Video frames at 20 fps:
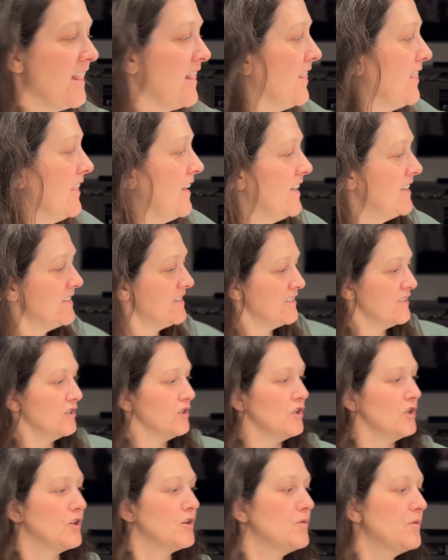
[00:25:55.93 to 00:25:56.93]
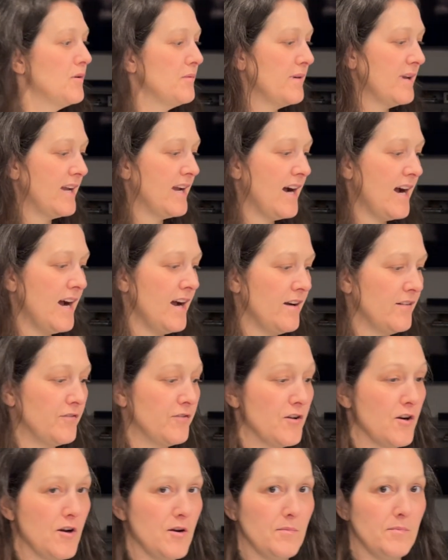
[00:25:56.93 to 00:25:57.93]
Let's look what we got
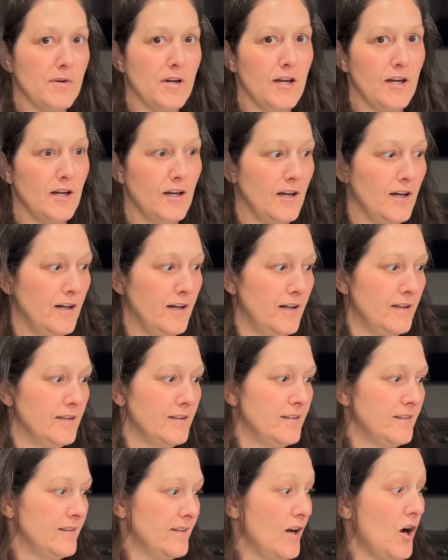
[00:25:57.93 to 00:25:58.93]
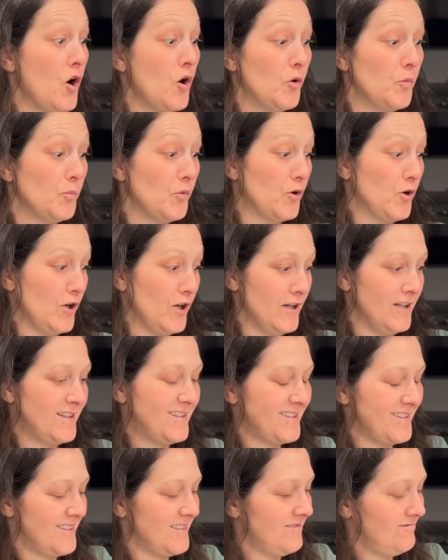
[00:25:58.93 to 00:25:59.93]
from uh, Home
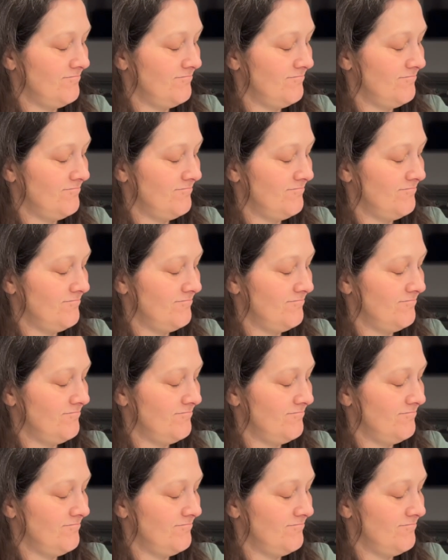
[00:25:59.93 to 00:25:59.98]
Goods.